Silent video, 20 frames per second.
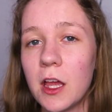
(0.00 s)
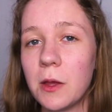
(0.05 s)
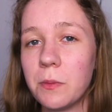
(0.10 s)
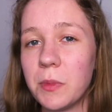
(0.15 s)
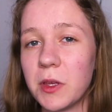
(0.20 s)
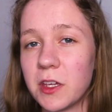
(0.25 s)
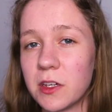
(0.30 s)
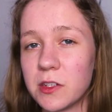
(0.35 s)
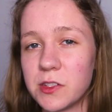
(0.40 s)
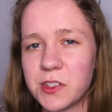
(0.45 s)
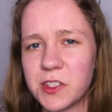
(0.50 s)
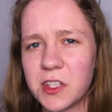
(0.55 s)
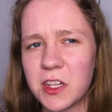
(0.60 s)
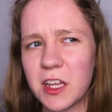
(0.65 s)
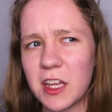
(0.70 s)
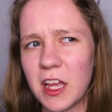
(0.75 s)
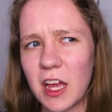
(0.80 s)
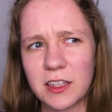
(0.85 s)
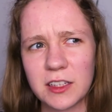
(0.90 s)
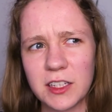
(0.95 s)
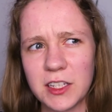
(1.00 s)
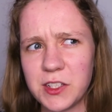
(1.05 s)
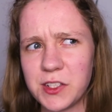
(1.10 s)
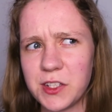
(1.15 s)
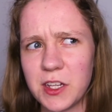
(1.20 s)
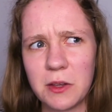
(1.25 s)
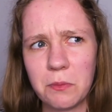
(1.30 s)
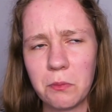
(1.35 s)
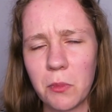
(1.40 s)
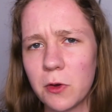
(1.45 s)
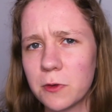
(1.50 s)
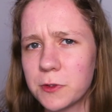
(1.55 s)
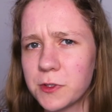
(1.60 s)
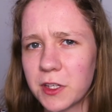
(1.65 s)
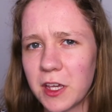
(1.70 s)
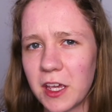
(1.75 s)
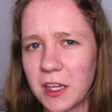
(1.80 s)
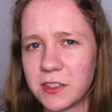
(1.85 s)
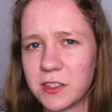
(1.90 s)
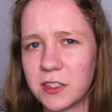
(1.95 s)
because, at least in most
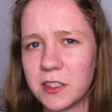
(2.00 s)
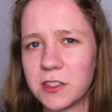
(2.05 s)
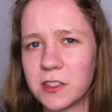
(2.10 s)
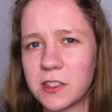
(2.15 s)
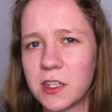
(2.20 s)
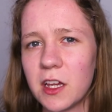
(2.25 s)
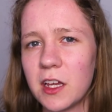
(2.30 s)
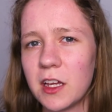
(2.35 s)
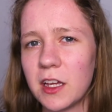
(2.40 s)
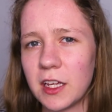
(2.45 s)
cases,